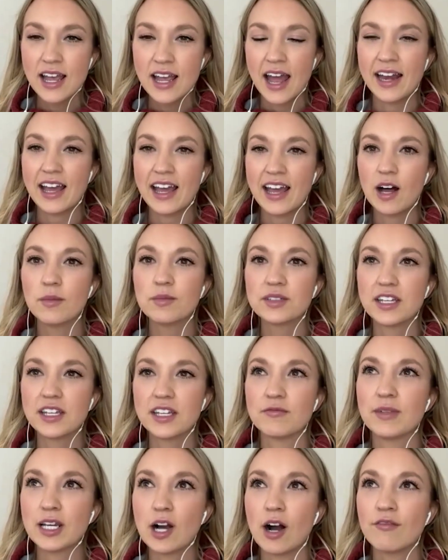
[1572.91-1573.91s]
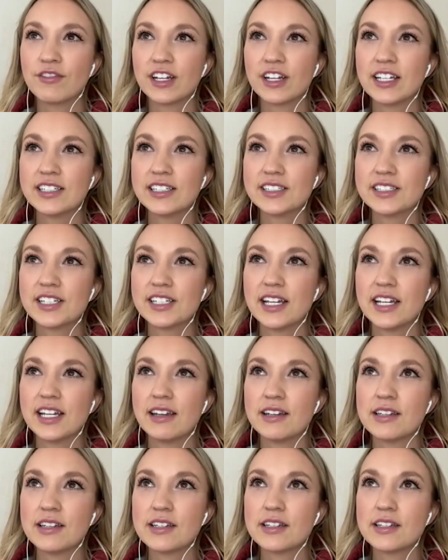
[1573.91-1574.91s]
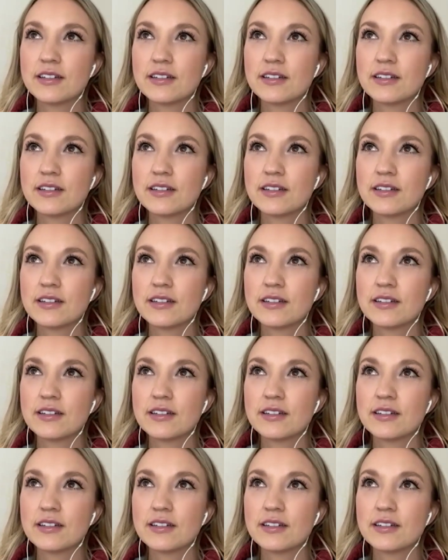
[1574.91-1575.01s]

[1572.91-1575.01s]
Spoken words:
and it helped give me confidence and